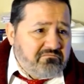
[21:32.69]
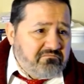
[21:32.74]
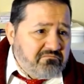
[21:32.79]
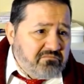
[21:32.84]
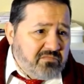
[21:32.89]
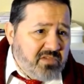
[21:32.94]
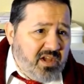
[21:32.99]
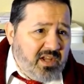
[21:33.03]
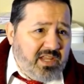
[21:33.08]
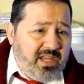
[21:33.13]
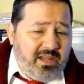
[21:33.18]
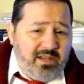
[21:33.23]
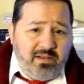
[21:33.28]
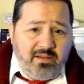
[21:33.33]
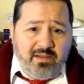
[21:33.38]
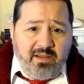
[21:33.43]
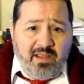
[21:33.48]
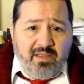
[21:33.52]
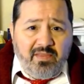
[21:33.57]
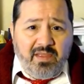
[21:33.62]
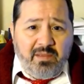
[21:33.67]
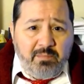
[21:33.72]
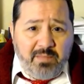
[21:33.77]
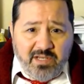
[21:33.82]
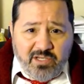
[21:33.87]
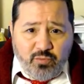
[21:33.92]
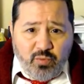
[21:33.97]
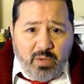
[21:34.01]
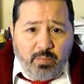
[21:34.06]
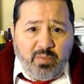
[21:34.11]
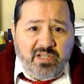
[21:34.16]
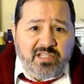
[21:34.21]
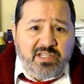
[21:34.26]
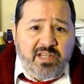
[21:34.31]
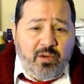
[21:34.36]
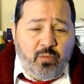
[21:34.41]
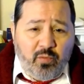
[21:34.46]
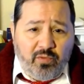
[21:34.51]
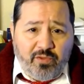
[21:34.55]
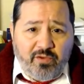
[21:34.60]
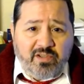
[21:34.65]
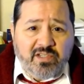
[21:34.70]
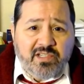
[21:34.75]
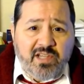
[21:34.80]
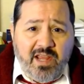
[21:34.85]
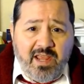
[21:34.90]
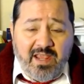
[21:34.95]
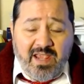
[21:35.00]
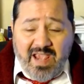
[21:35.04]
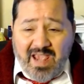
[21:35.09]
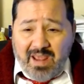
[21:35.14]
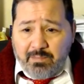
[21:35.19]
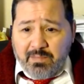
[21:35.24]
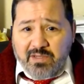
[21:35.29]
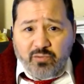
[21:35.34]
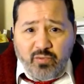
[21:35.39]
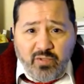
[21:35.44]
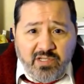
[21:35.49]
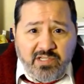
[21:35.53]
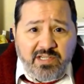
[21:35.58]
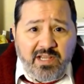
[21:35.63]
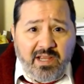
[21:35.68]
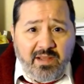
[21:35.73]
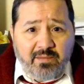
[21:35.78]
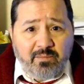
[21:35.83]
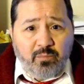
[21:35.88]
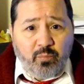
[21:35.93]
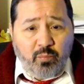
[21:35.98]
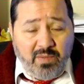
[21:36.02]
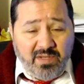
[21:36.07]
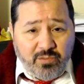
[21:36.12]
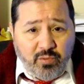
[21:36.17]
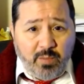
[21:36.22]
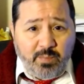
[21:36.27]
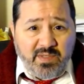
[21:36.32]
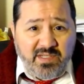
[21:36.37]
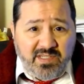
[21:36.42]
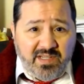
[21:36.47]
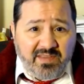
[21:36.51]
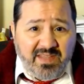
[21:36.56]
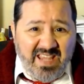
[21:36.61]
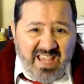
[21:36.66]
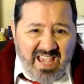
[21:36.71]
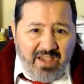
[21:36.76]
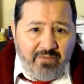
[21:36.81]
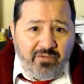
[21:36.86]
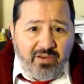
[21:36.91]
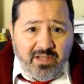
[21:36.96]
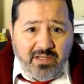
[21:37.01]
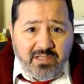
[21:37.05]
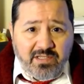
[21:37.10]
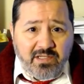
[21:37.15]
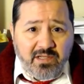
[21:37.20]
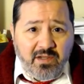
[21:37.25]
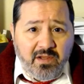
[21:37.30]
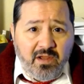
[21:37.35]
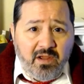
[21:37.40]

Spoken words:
Again, and then misrepresent what they're saying and misrepresent the evidence